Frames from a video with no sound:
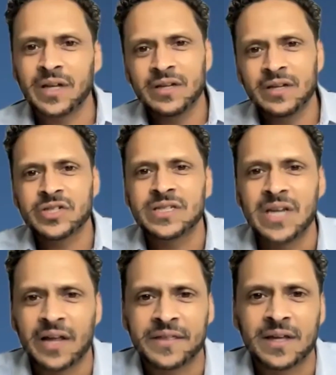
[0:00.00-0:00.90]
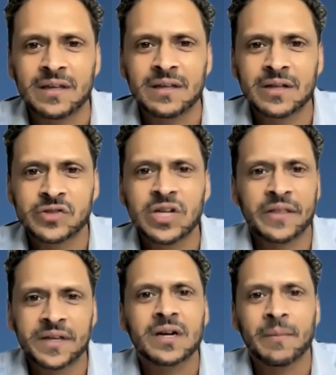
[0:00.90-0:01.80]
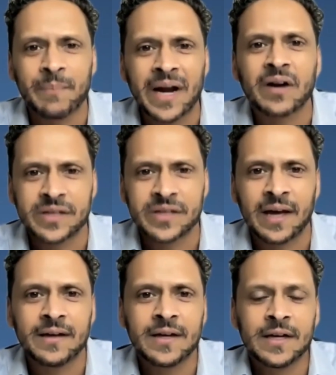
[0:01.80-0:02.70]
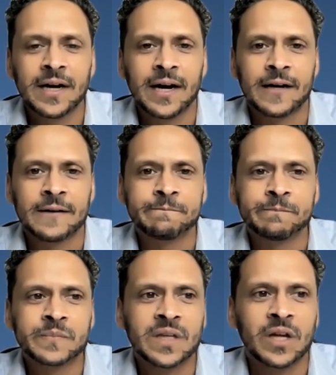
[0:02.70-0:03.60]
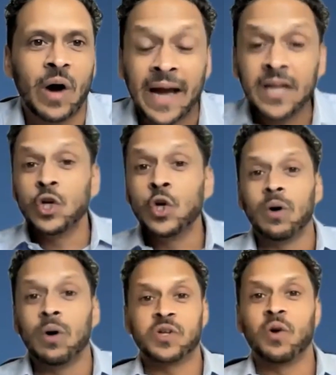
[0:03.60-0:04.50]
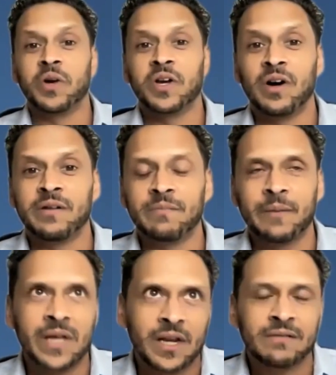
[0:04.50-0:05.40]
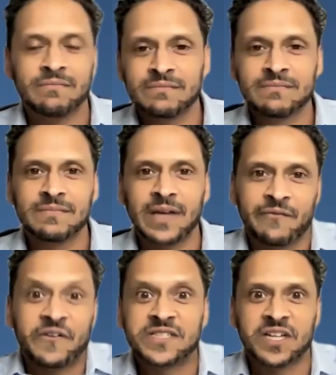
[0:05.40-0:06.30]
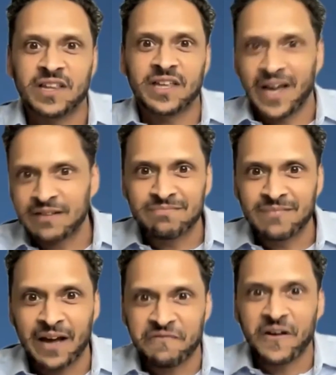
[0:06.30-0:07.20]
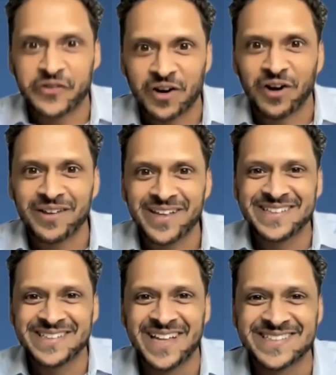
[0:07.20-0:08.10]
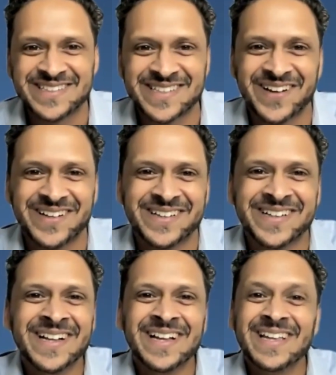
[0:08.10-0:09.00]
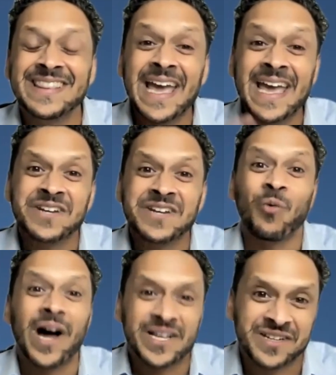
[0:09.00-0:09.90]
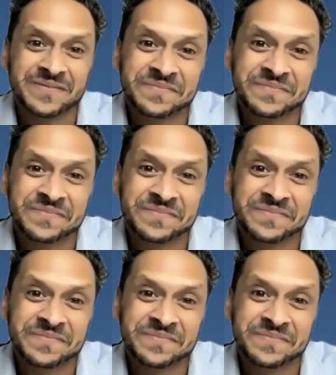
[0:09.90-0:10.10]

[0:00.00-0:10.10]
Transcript: There's just nothing. There's nothing to compare to that. No. I knew what was going on, meaning physically, I felt it all. So they had to watch it.